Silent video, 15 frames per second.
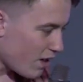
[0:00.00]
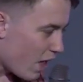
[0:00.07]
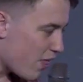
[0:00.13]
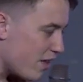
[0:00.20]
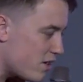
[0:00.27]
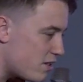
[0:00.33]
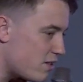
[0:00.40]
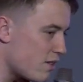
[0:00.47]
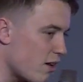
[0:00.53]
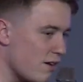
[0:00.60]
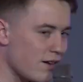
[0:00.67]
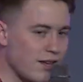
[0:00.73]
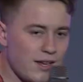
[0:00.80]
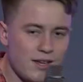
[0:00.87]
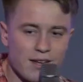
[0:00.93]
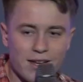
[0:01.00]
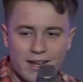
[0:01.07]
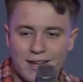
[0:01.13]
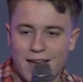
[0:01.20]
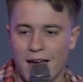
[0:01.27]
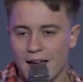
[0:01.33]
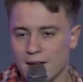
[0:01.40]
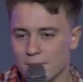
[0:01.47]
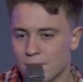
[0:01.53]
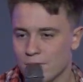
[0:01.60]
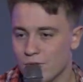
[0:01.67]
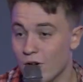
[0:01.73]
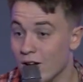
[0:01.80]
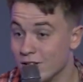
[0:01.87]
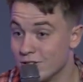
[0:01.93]
And then suddenly it came
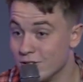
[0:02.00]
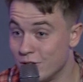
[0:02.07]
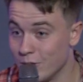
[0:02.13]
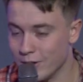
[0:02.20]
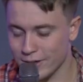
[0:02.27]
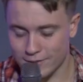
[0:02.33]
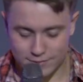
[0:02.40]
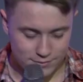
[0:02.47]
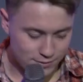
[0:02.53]
for us to do it.